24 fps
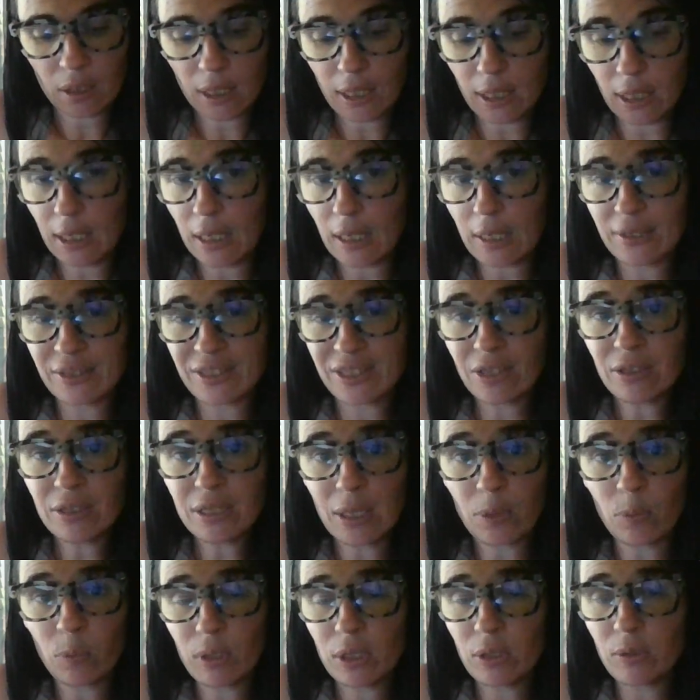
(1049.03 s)
And it
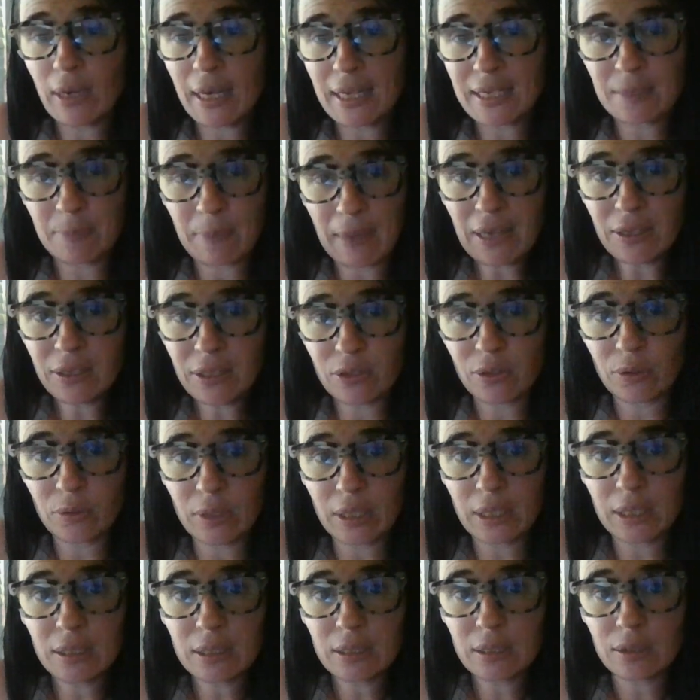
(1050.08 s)
sounds like one of you guys is about to do
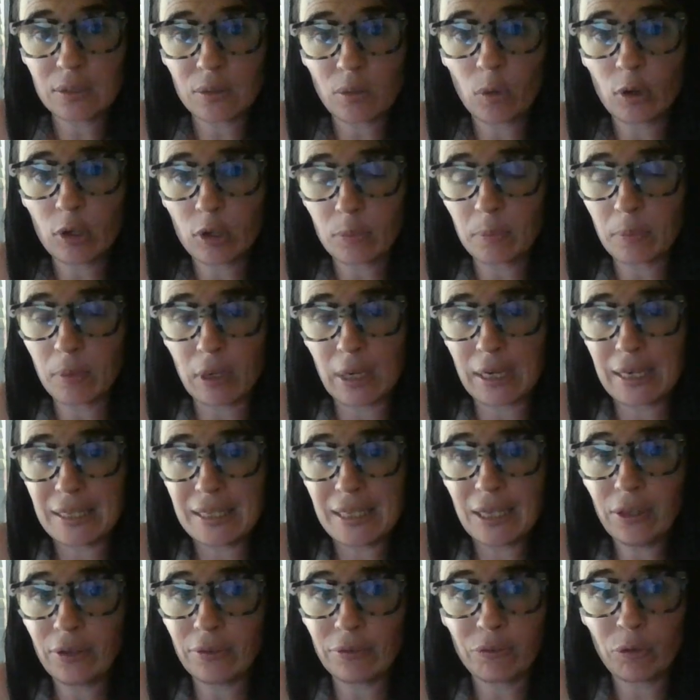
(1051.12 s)
this, or you're,
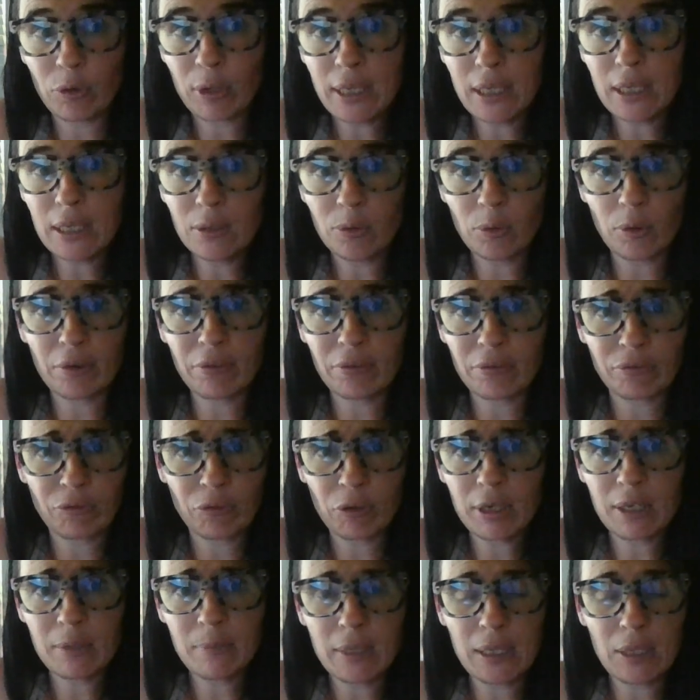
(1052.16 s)
and tell a friend or a
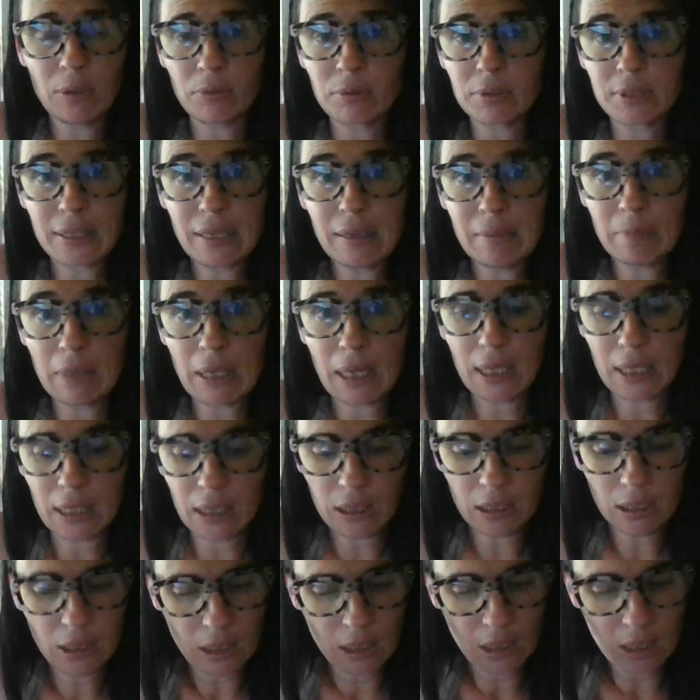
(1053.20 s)
friend of me or
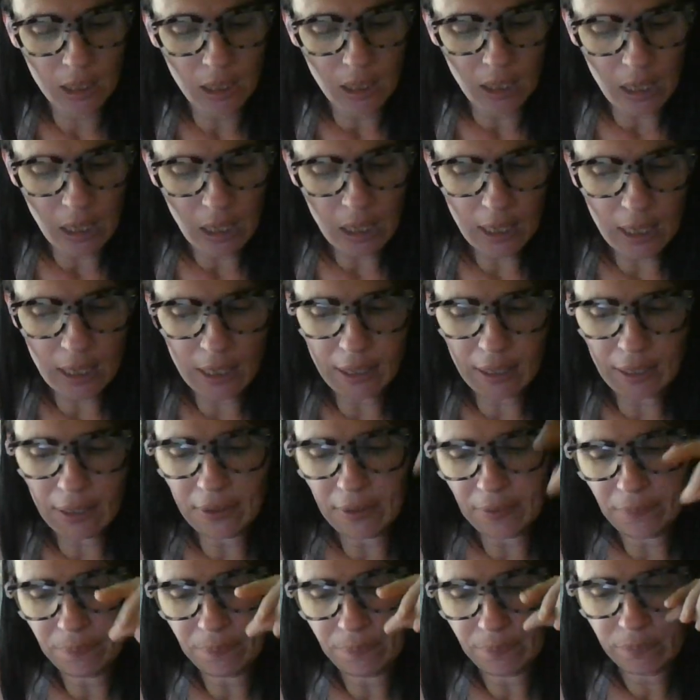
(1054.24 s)
somebody.
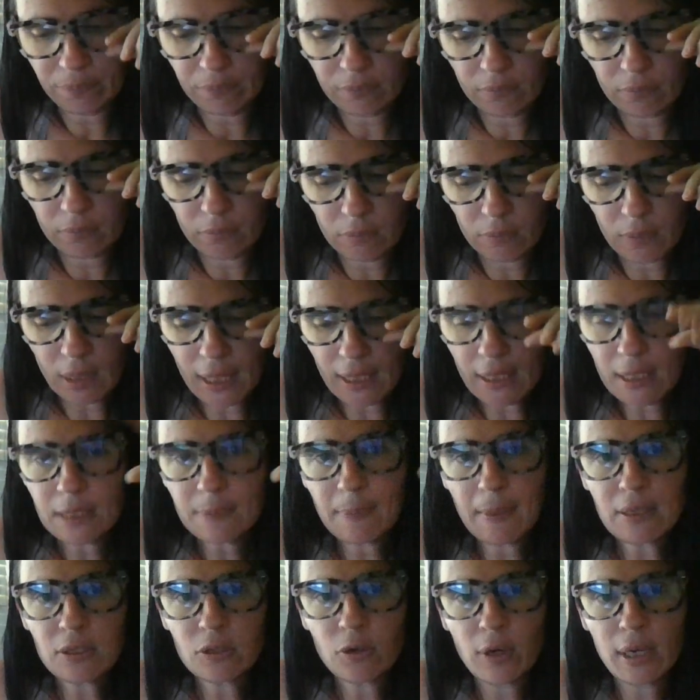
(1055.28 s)
Um, and it's
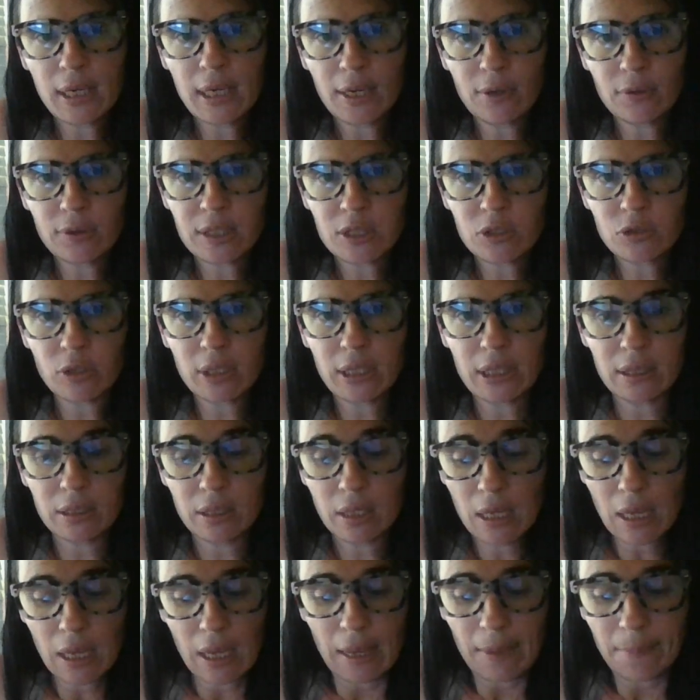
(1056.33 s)
about to create a healthy trend.
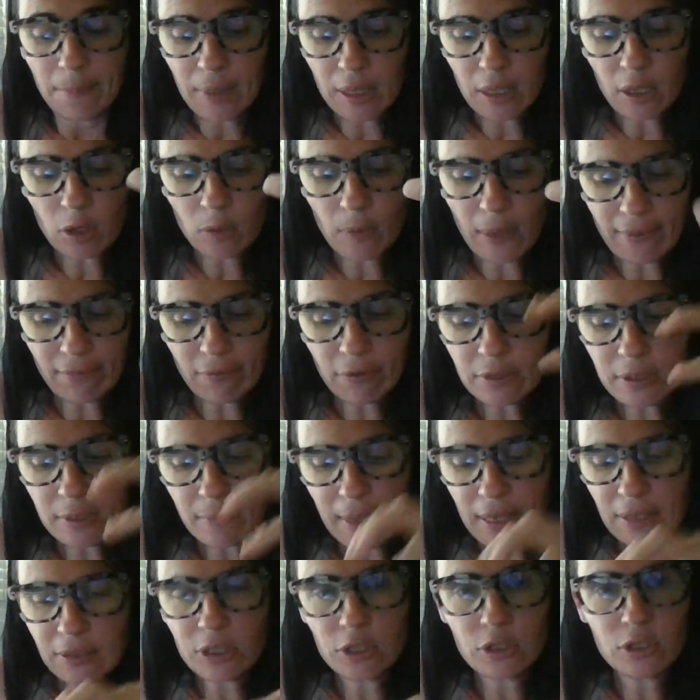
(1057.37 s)
But whoever is
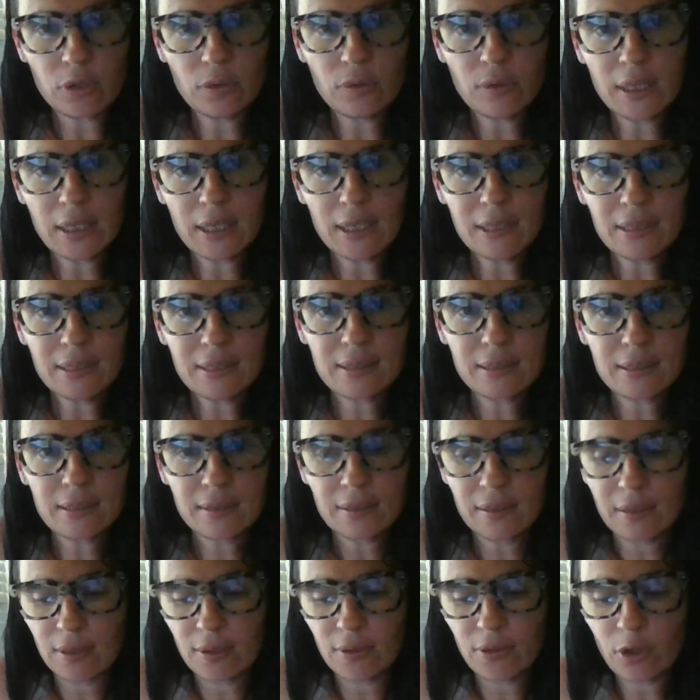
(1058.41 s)
about to do this,
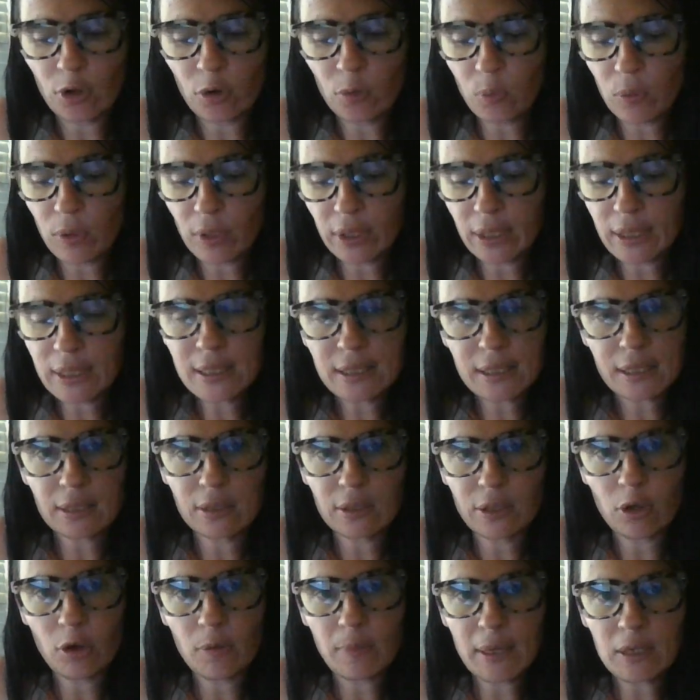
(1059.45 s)
they're really,
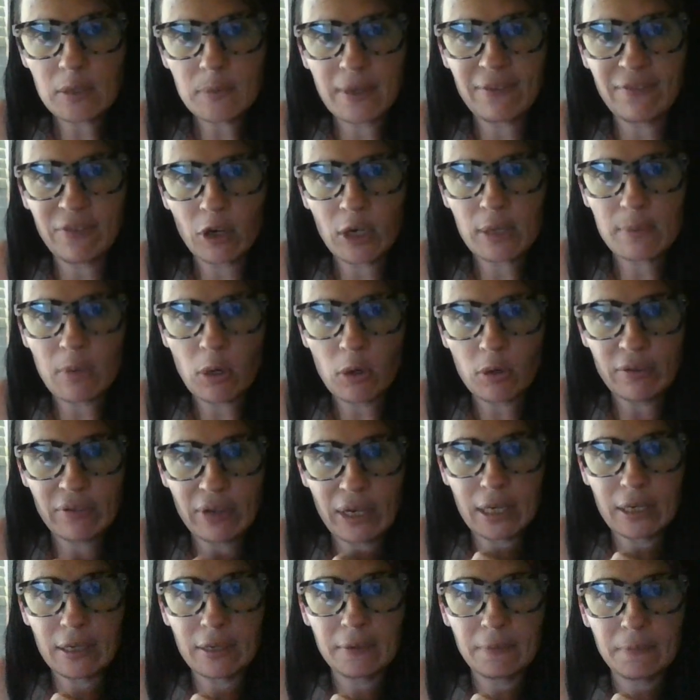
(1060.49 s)
they're about to be very
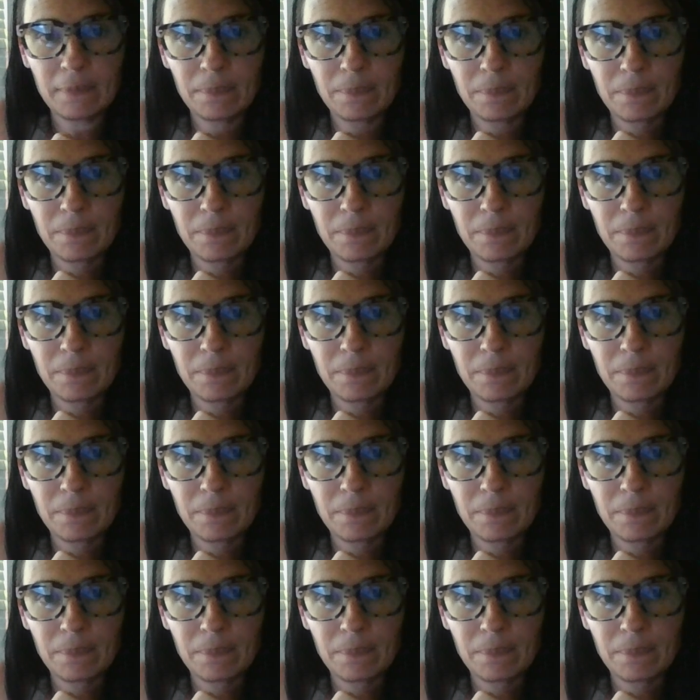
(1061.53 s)
motivated